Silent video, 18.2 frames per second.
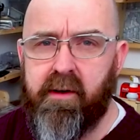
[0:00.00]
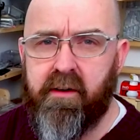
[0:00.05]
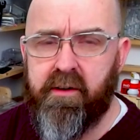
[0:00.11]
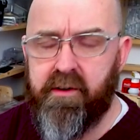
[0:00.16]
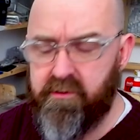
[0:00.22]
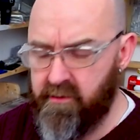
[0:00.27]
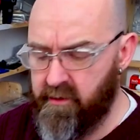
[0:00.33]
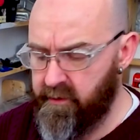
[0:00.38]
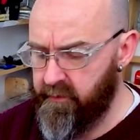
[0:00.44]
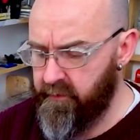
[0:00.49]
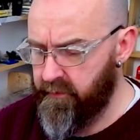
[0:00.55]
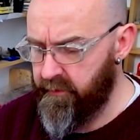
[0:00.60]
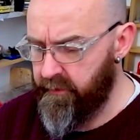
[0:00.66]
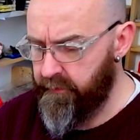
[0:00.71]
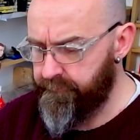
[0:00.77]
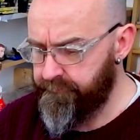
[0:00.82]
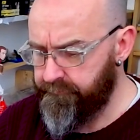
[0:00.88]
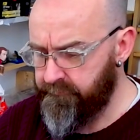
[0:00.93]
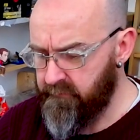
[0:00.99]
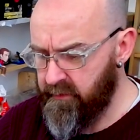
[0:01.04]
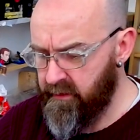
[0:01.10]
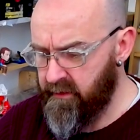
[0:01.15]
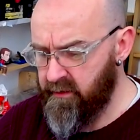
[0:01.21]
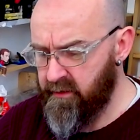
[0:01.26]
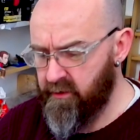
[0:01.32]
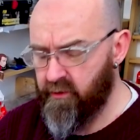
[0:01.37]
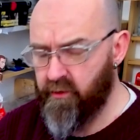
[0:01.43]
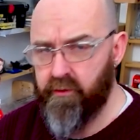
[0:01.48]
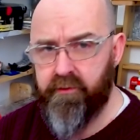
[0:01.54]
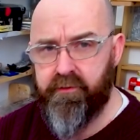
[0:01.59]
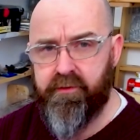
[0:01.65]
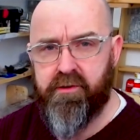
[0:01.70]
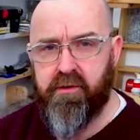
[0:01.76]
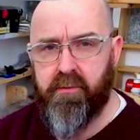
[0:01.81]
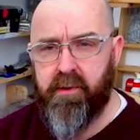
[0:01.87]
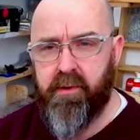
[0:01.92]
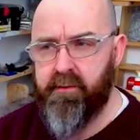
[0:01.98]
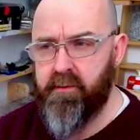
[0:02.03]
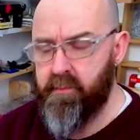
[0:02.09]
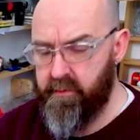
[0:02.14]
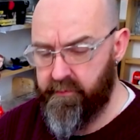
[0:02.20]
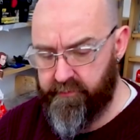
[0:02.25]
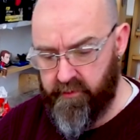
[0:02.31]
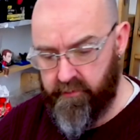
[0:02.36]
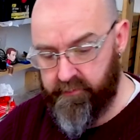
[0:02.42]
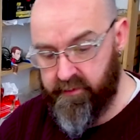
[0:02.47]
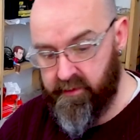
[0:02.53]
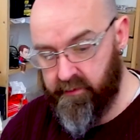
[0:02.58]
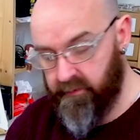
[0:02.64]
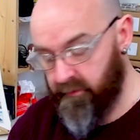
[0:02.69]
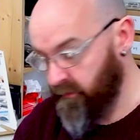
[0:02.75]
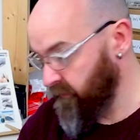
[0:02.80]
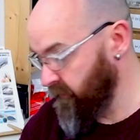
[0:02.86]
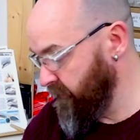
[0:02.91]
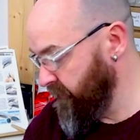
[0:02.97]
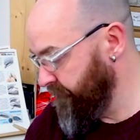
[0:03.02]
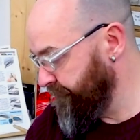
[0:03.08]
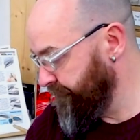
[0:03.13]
going to try and hunt for some of them a bit further down the line.